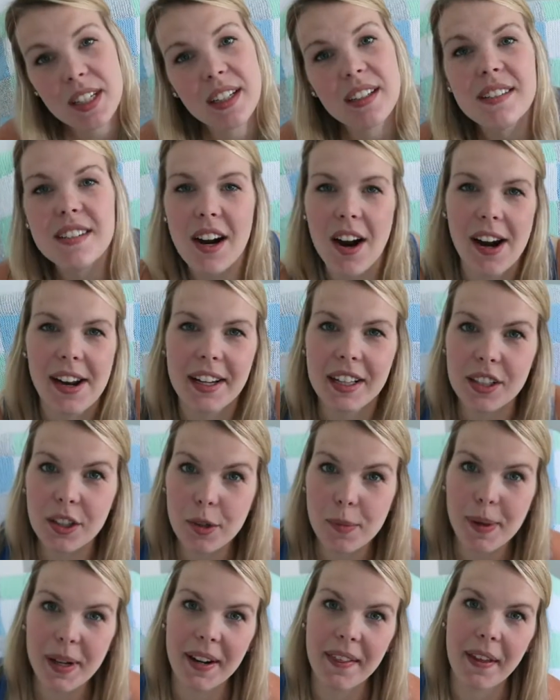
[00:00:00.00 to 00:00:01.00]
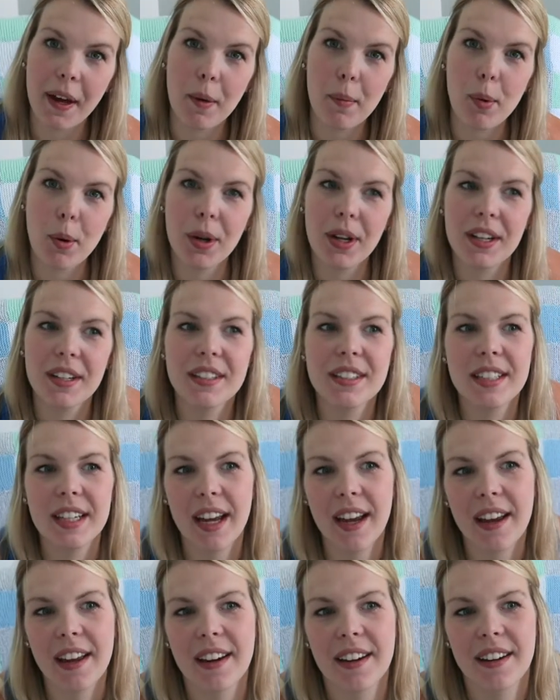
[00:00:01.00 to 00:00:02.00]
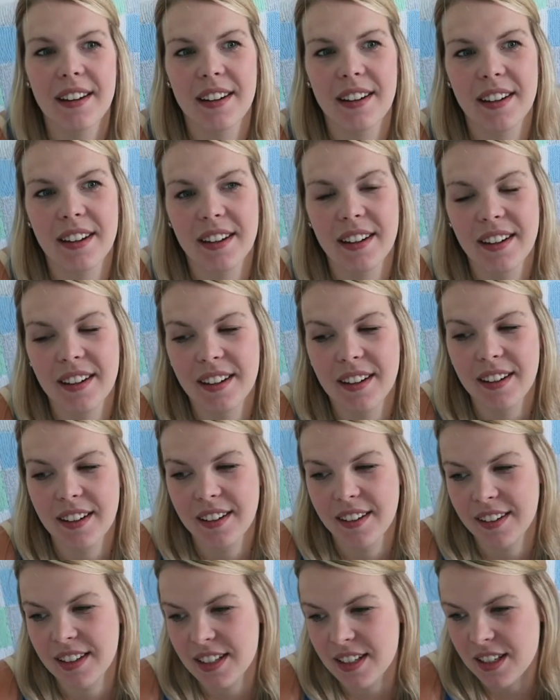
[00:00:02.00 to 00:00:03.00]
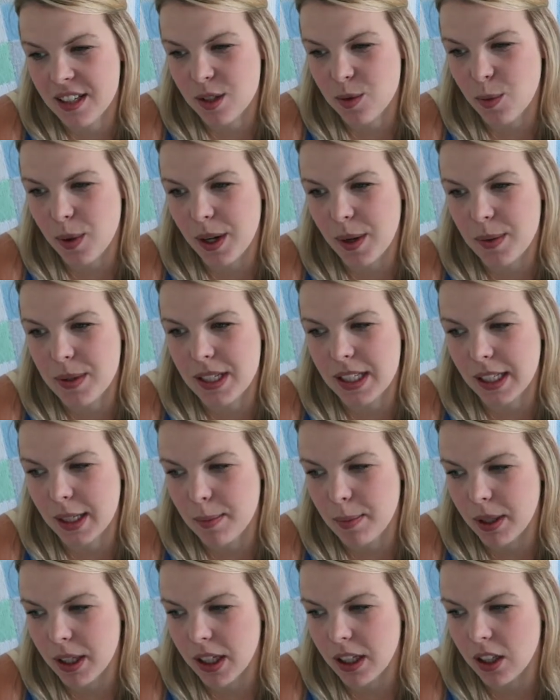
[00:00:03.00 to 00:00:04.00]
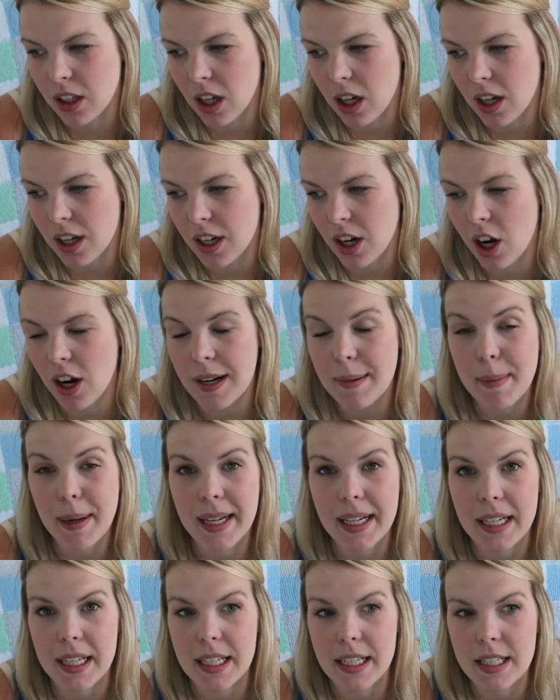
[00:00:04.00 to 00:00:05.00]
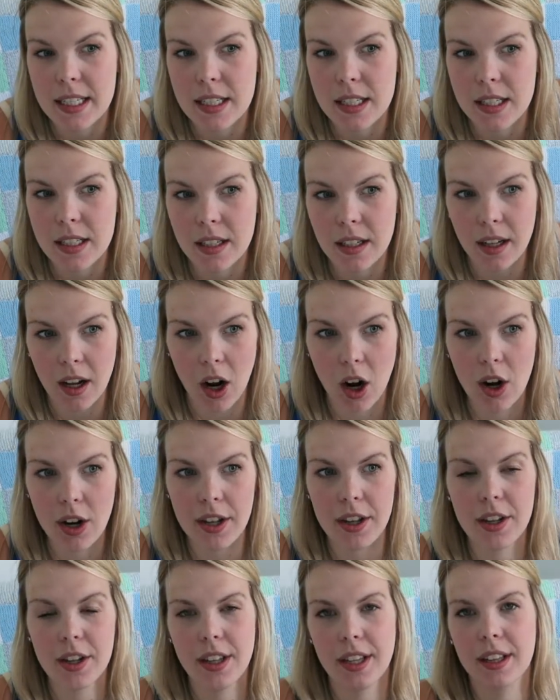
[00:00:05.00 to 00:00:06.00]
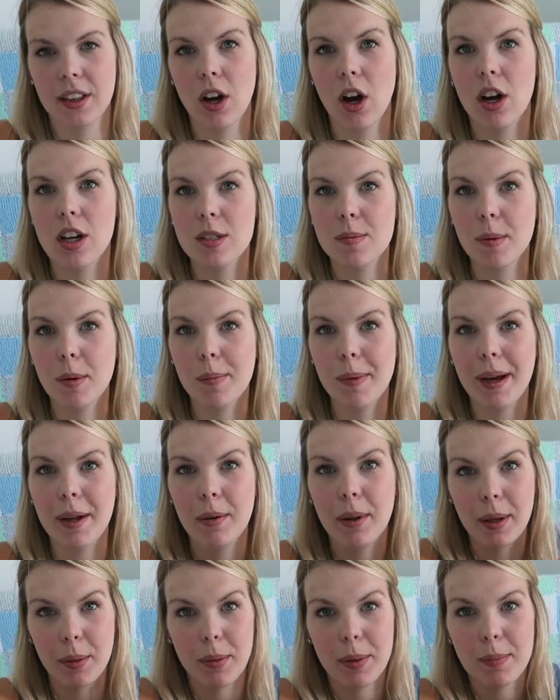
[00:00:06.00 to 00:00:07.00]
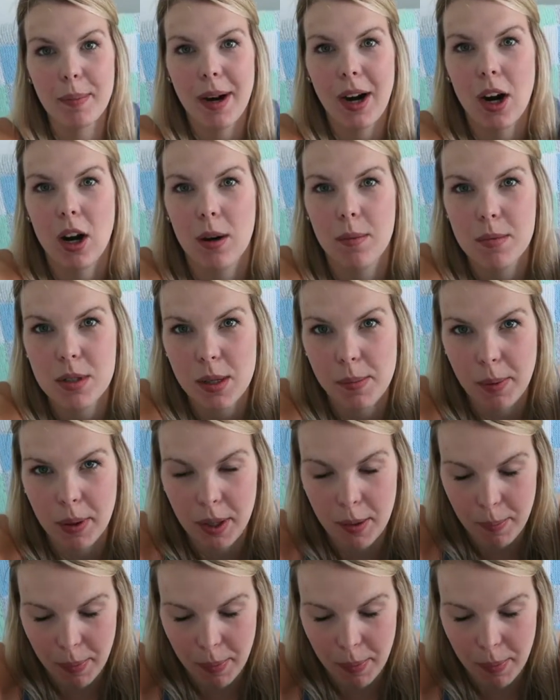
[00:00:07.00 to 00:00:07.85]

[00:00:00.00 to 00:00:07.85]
like dying a little bit at that point, and this is when I was laboring a lot on my knees on like the hospital bed, like with my arms up on the